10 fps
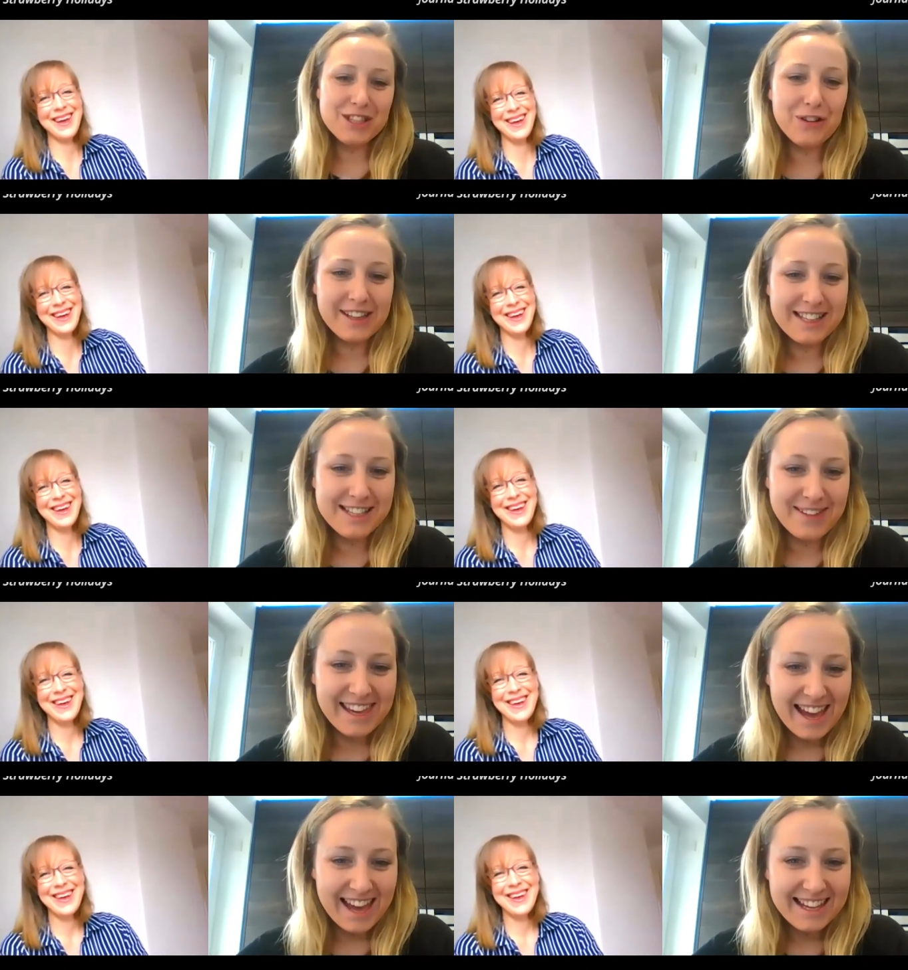Speaker 1: for talking to me,
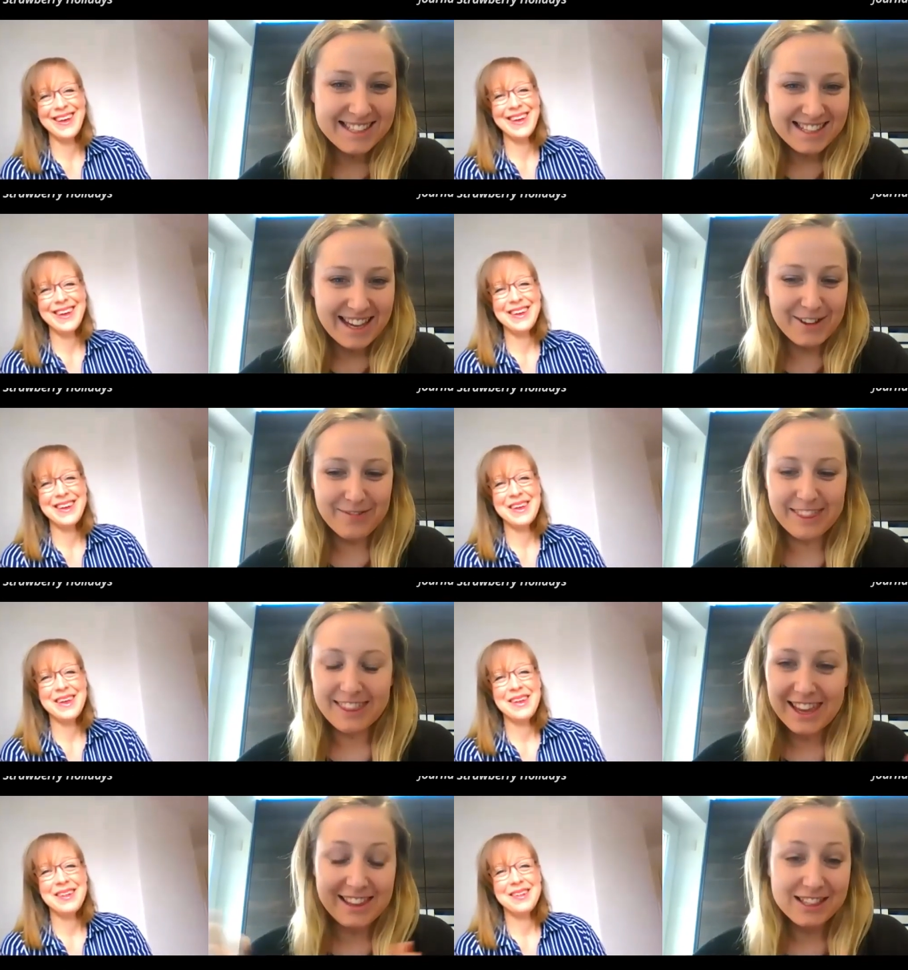Kate. Um
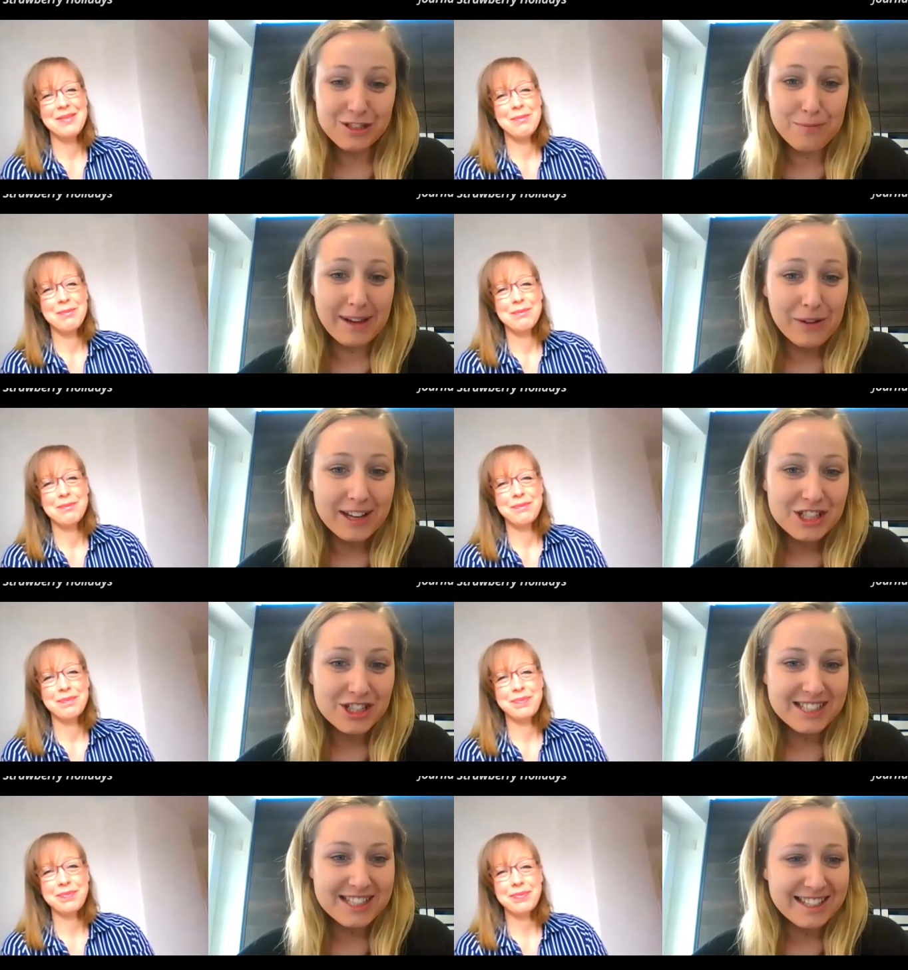yeah, that's all my
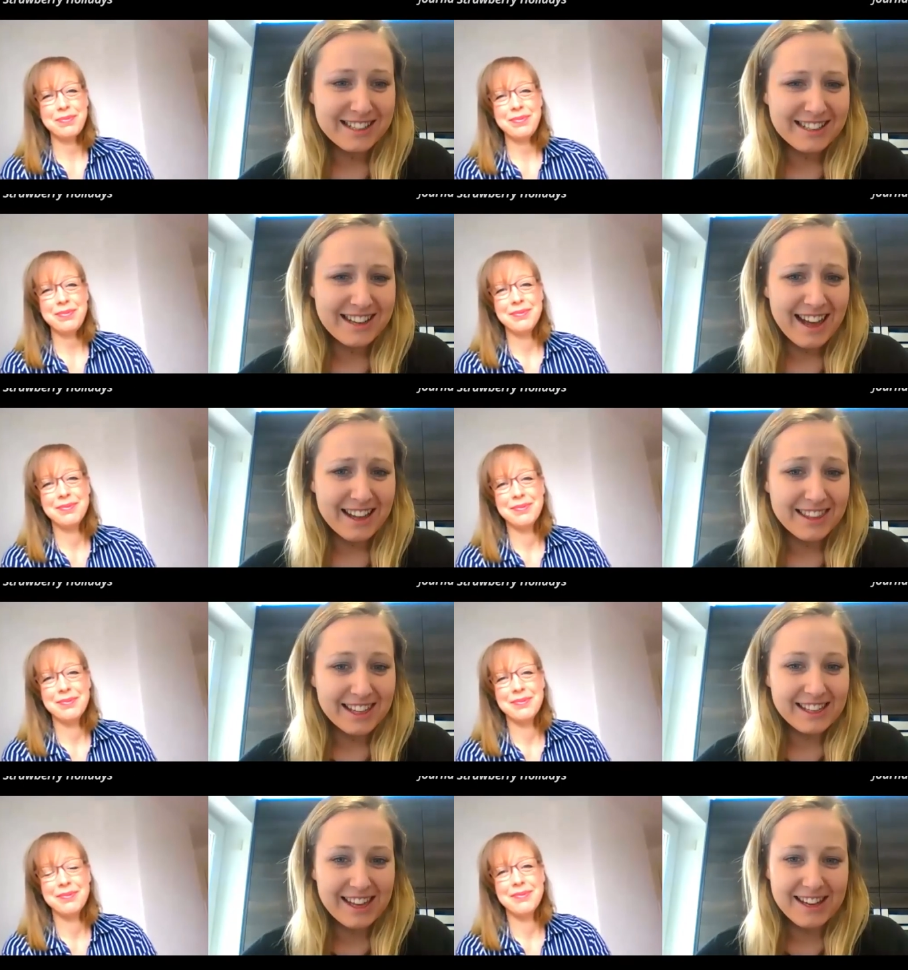questions, and yeah, I
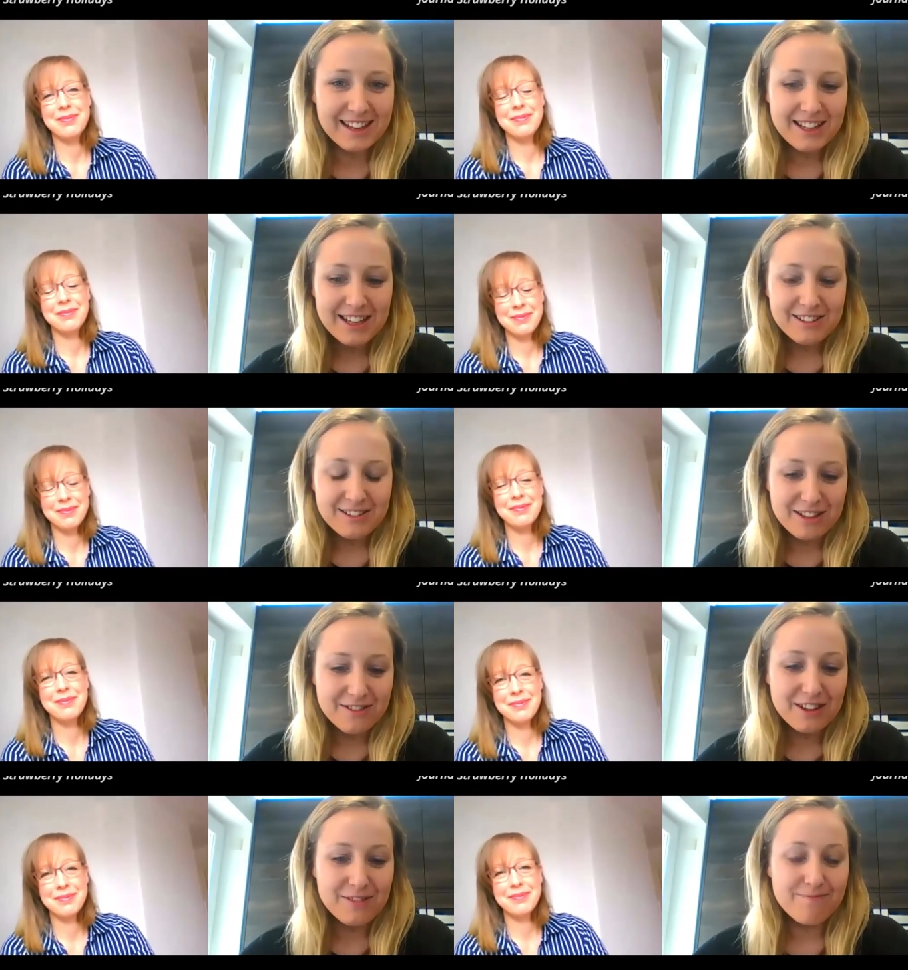think uh, you
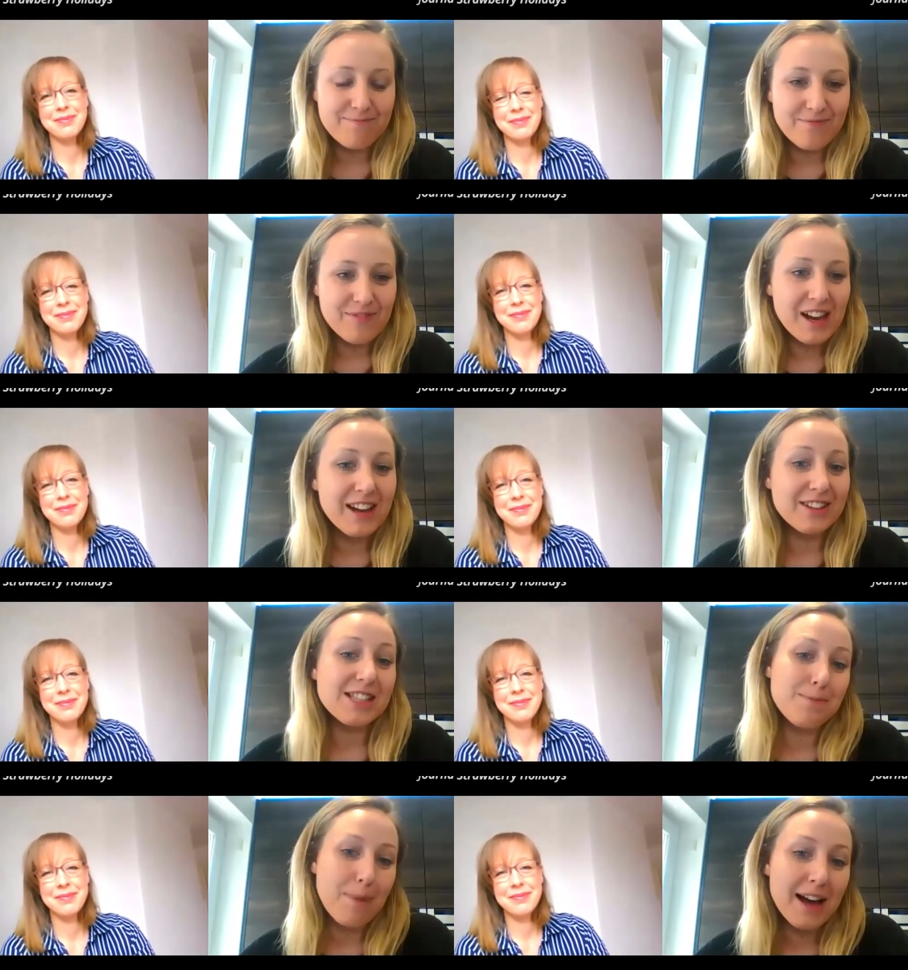you've kind of
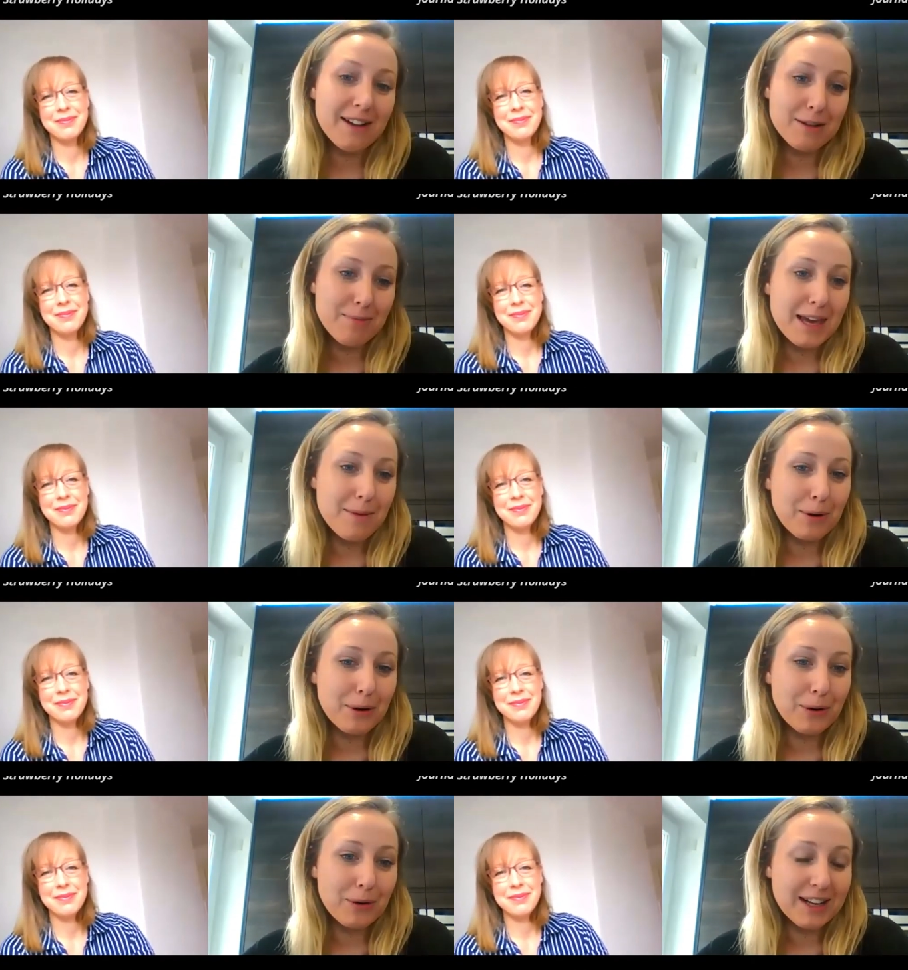inspiring
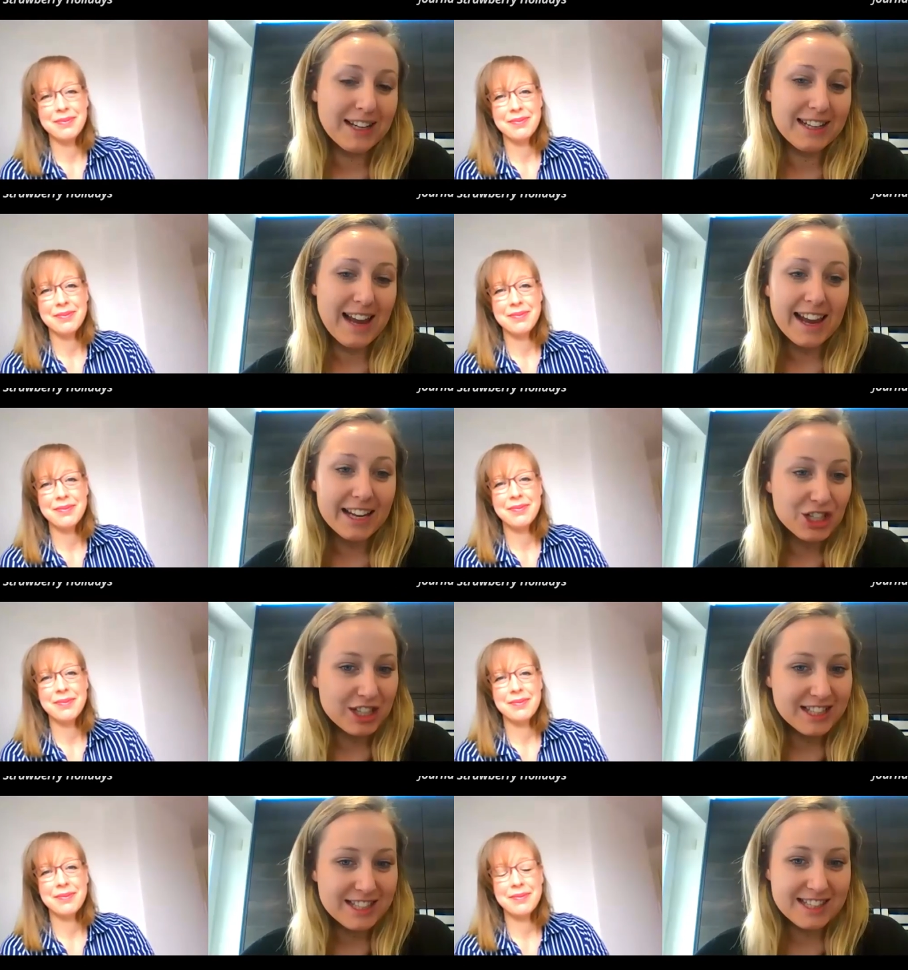people and
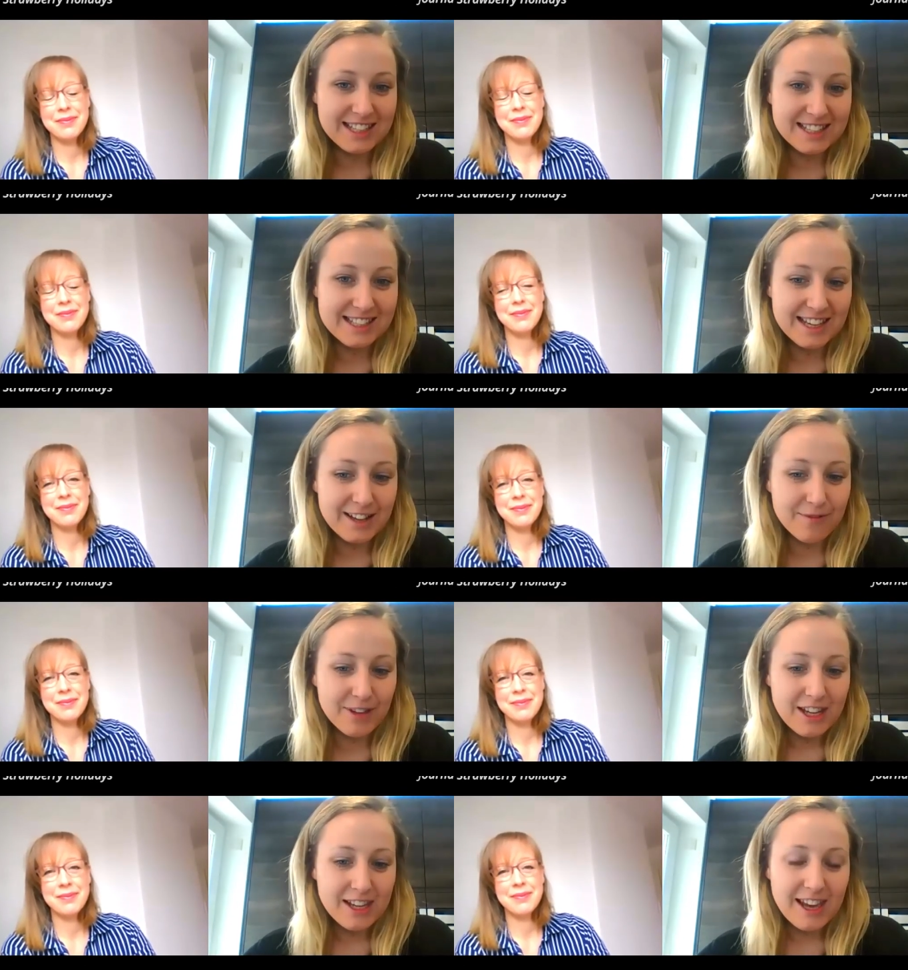agents, and um,
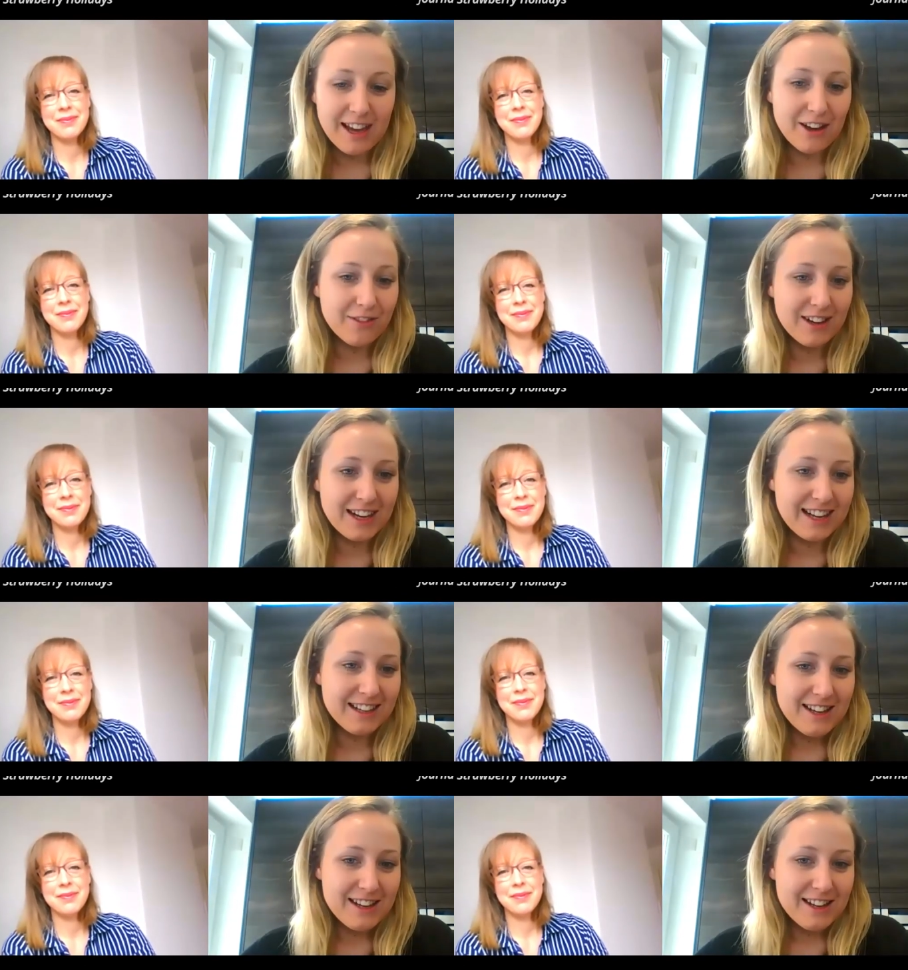yeah, hopefully,